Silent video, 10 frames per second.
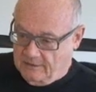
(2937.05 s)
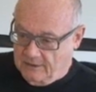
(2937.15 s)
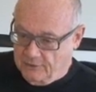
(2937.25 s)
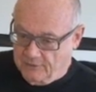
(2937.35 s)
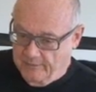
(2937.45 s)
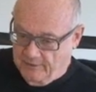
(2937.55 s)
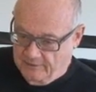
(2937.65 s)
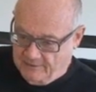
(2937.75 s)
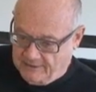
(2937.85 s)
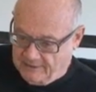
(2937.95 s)

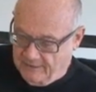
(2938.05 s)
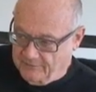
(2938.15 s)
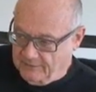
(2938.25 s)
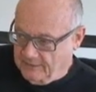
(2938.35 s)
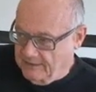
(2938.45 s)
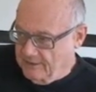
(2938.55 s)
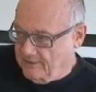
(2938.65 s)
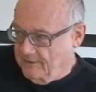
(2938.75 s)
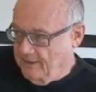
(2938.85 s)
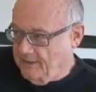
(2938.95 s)
contribute significantly
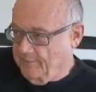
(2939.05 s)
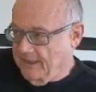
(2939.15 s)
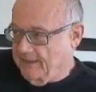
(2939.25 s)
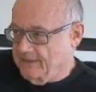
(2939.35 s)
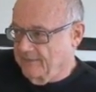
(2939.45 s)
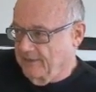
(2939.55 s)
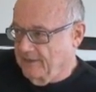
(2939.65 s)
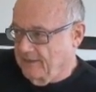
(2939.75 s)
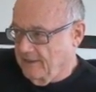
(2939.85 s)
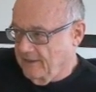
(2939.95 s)
to the independence of
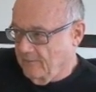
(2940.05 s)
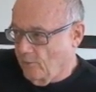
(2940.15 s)
India